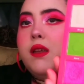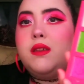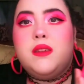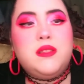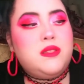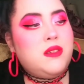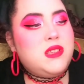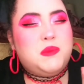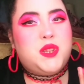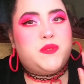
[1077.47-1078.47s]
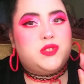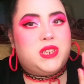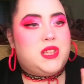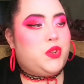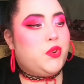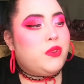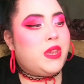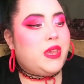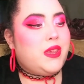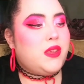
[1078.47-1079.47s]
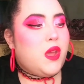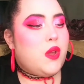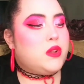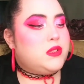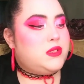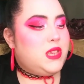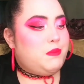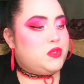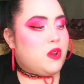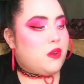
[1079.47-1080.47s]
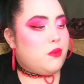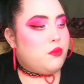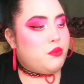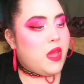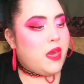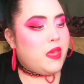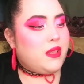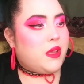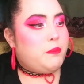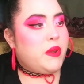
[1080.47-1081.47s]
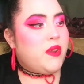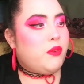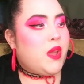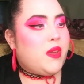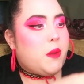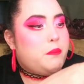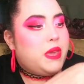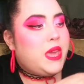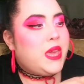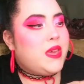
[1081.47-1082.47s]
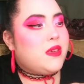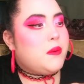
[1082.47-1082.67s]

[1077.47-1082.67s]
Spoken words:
And look at these beautiful shades. Green, deep dark red, like a berry red. You got pink,